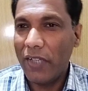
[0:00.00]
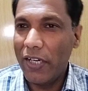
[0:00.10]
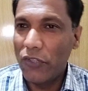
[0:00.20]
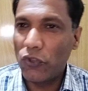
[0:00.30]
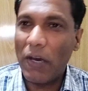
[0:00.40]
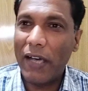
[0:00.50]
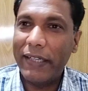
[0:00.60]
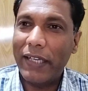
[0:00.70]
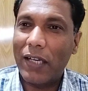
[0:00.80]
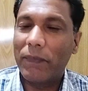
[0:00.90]
In
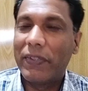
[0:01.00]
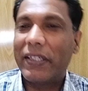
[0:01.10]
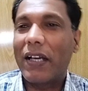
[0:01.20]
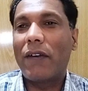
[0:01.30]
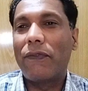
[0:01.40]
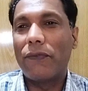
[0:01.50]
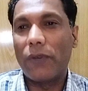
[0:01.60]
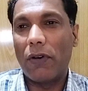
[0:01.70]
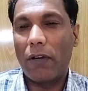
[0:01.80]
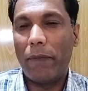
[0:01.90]
Somalia, tug of
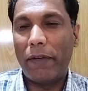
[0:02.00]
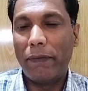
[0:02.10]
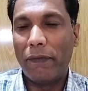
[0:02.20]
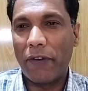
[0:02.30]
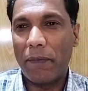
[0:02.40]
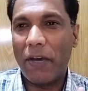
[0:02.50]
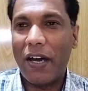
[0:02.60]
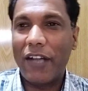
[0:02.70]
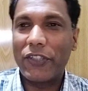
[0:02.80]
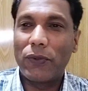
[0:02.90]
war between
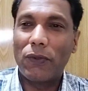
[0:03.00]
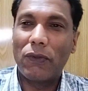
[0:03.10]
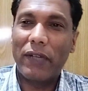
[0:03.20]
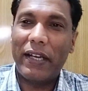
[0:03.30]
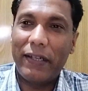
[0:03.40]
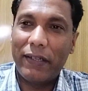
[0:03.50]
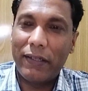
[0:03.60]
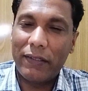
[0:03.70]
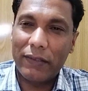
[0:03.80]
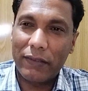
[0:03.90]
Farmajo
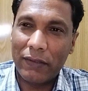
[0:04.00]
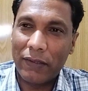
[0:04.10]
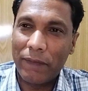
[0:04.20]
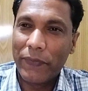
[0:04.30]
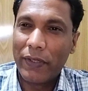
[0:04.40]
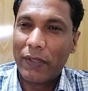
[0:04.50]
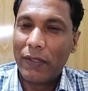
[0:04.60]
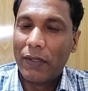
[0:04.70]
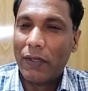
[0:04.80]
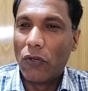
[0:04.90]
and uh,
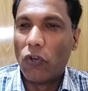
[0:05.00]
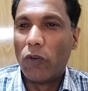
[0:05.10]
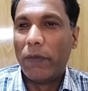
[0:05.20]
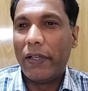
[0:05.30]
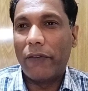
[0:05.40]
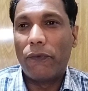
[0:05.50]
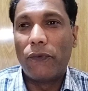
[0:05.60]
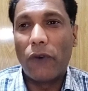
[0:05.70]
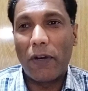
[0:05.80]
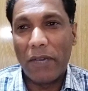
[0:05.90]
Roble.
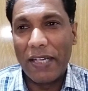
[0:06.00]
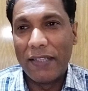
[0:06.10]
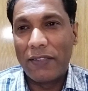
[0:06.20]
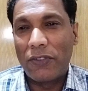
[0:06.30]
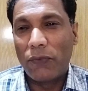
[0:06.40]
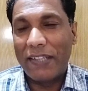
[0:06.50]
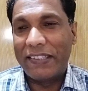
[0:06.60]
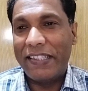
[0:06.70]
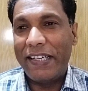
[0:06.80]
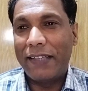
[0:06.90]
For months, we are
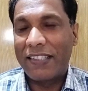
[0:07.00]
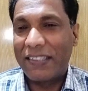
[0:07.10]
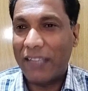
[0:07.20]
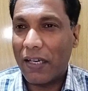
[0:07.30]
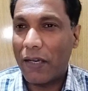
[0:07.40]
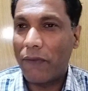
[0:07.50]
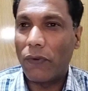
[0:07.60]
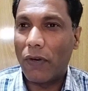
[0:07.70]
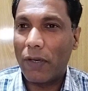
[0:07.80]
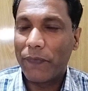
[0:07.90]
seeing this tug of
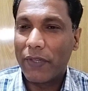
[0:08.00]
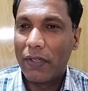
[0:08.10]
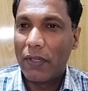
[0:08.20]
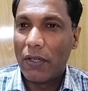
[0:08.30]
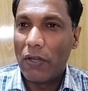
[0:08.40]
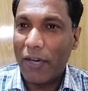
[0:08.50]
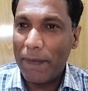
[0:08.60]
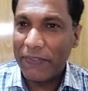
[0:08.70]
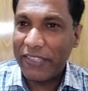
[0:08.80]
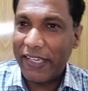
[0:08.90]
war. What
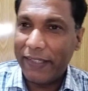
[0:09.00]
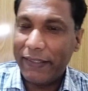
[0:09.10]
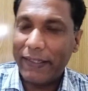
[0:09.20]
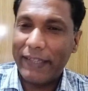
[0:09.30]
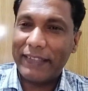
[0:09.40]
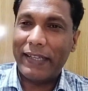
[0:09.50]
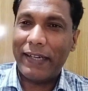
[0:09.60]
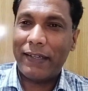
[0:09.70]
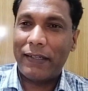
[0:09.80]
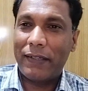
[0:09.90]
I am saying is
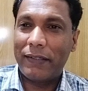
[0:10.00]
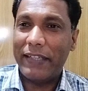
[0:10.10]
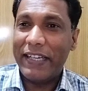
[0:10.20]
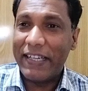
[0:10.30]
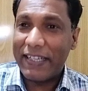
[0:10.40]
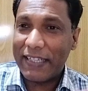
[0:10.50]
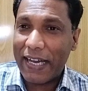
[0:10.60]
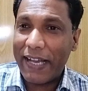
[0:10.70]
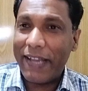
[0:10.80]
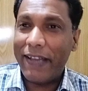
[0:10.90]
that
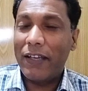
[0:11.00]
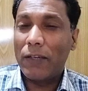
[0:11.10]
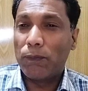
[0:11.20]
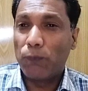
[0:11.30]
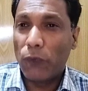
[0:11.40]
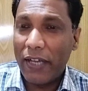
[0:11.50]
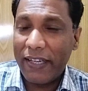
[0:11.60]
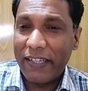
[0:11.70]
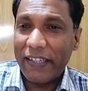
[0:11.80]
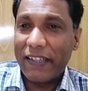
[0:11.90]
entire
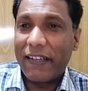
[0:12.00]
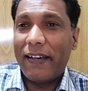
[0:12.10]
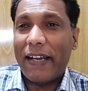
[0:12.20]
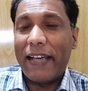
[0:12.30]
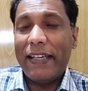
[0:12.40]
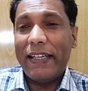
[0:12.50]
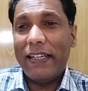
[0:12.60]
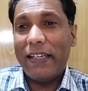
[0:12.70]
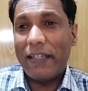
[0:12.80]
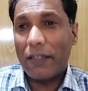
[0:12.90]
political
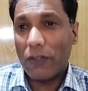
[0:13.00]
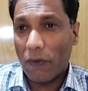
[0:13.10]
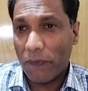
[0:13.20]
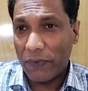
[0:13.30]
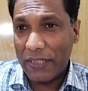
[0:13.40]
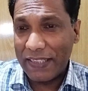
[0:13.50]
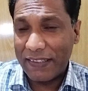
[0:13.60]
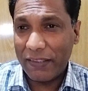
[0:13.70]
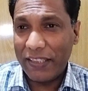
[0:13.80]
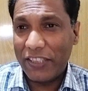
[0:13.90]
elite of
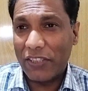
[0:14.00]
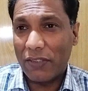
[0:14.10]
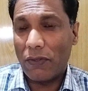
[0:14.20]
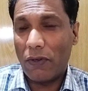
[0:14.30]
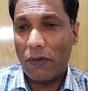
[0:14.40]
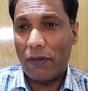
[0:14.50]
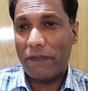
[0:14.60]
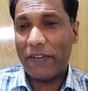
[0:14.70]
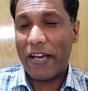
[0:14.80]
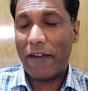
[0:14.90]
this region, Horn
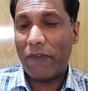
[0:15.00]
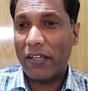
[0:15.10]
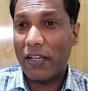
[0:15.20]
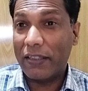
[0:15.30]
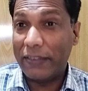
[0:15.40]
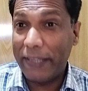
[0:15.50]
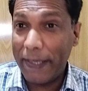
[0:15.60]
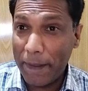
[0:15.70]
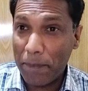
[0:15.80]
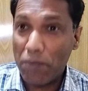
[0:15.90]
of Africa,
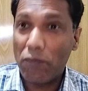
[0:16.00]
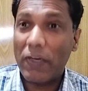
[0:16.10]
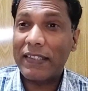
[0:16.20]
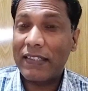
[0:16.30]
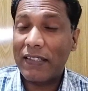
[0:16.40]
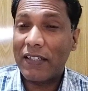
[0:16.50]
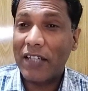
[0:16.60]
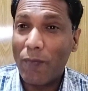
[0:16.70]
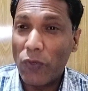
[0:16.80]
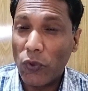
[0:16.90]
they must
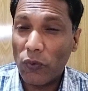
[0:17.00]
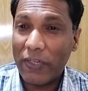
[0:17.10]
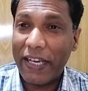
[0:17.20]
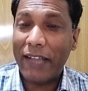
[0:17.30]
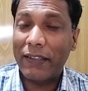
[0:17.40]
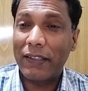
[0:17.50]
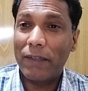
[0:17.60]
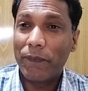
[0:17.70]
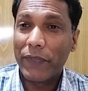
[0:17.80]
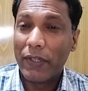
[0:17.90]
come
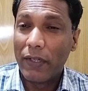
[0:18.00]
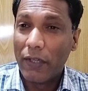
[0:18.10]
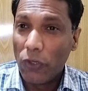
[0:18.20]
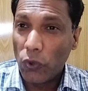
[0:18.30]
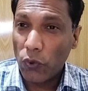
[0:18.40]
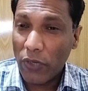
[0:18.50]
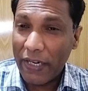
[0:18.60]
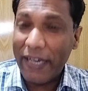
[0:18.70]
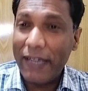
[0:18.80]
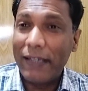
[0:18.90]
together to
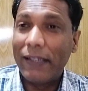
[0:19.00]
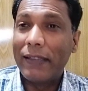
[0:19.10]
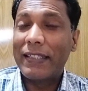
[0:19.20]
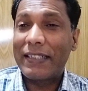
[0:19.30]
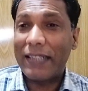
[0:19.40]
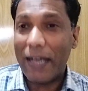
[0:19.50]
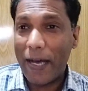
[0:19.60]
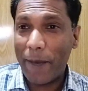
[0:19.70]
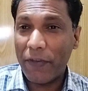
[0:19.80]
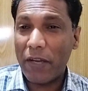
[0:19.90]
handle this
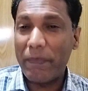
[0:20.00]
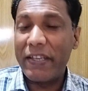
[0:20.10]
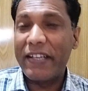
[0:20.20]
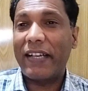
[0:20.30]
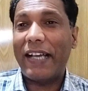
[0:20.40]
upcoming